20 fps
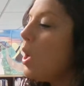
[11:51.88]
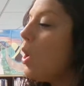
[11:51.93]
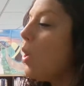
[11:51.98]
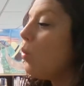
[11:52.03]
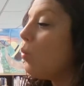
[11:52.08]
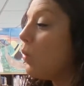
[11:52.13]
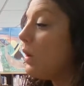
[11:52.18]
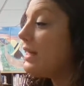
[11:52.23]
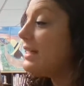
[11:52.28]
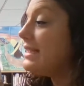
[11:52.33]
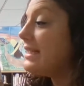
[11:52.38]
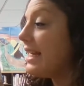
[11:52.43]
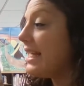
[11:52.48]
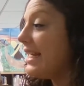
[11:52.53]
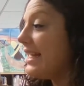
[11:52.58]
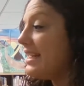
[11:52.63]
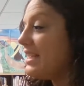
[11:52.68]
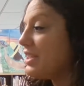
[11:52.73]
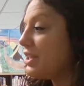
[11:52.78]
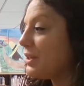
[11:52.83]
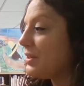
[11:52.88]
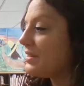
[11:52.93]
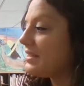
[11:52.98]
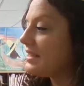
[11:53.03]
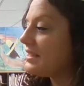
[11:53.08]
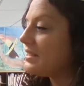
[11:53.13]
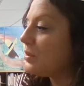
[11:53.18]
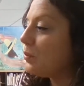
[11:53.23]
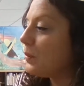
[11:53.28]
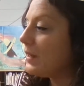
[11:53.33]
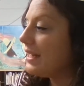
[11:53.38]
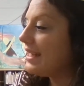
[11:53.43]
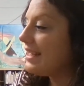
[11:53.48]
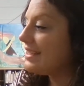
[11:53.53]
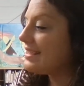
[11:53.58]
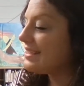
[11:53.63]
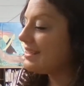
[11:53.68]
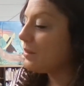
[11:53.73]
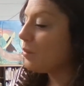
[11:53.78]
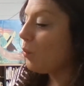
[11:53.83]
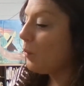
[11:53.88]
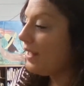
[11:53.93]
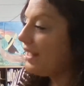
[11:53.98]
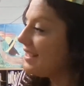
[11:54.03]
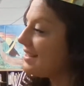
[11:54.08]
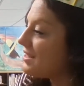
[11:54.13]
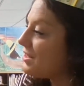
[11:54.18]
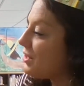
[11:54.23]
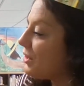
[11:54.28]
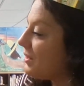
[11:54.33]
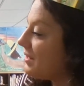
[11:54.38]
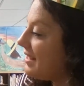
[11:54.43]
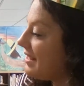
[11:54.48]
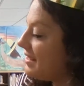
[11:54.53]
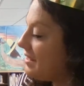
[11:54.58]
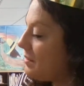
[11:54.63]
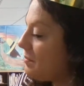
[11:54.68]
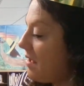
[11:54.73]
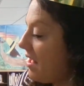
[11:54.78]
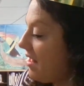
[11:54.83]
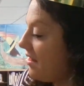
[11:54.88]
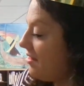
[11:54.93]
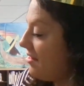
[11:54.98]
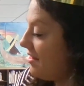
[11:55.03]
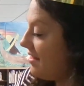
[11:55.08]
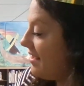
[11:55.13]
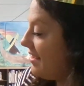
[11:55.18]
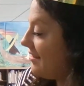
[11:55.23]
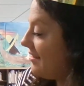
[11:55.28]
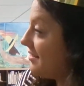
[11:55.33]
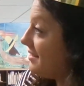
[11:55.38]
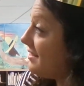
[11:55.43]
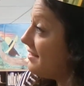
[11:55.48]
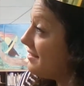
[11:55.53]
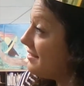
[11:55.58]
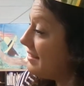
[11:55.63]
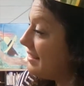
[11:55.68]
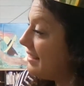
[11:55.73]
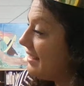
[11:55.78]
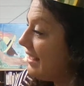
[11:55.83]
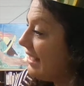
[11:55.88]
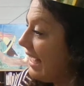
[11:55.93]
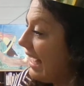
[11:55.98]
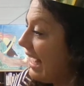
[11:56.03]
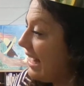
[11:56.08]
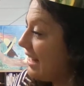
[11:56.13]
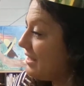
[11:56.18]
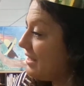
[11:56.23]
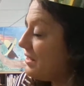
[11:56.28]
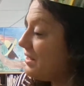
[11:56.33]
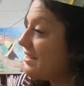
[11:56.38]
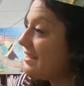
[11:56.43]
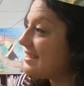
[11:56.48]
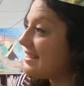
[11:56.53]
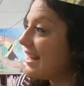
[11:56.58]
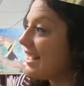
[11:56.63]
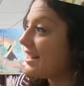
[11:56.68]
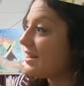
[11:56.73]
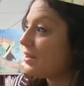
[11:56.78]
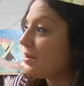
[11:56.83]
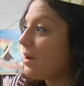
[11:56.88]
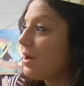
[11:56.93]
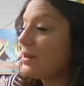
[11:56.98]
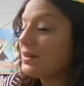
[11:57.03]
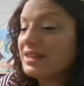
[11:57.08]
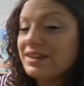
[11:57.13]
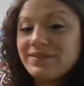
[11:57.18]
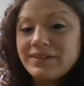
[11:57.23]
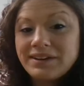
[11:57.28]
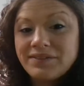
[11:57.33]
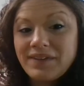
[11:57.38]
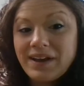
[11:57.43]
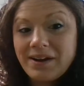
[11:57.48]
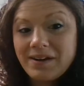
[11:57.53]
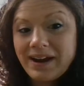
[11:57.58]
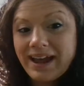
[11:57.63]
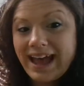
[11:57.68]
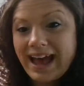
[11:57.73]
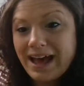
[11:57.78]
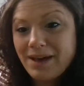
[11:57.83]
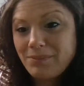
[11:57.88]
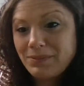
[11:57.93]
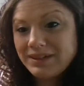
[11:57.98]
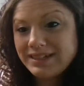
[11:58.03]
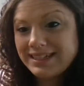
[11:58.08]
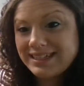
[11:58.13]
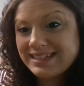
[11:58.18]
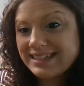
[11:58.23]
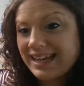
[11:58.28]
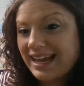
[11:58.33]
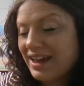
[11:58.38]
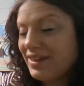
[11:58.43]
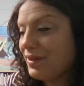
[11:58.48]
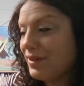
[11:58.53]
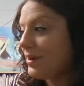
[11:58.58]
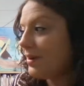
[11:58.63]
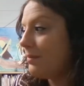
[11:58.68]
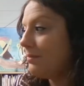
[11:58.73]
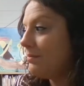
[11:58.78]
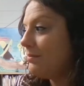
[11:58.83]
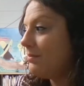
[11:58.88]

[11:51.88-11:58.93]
One night turned into weeks, and weeks turned into months, and it looks like they're all living very happily together.